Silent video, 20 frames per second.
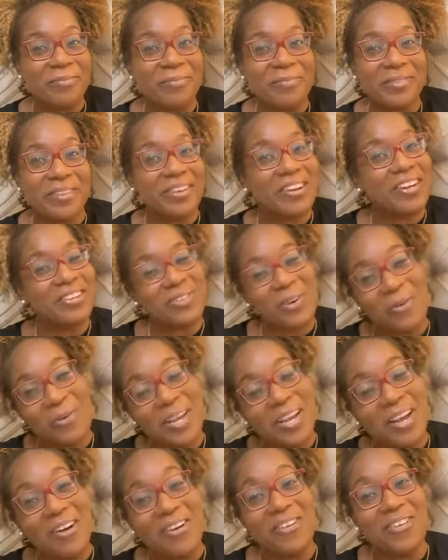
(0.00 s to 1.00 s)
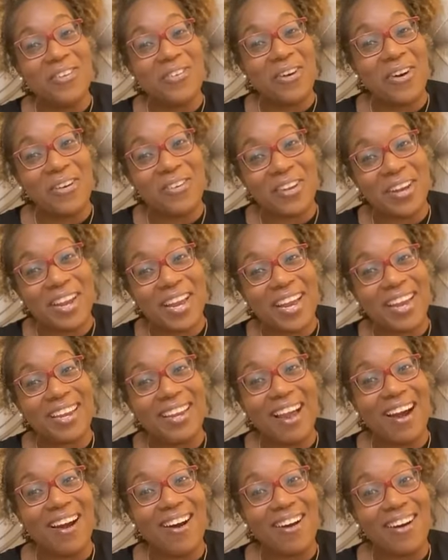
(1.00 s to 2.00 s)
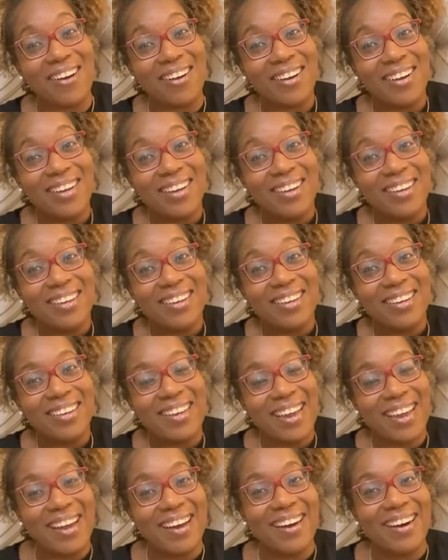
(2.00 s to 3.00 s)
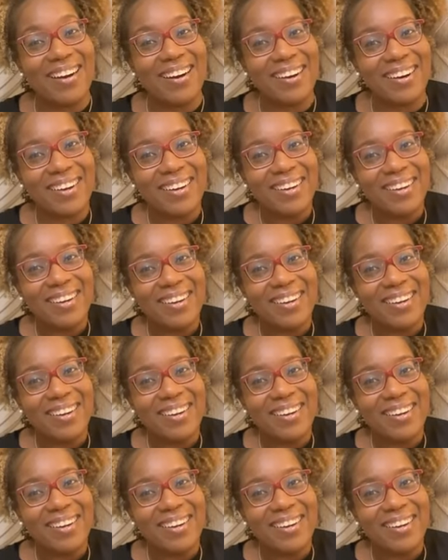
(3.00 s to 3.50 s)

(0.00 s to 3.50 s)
So that's what we gonna do on today, y'all. Yeah.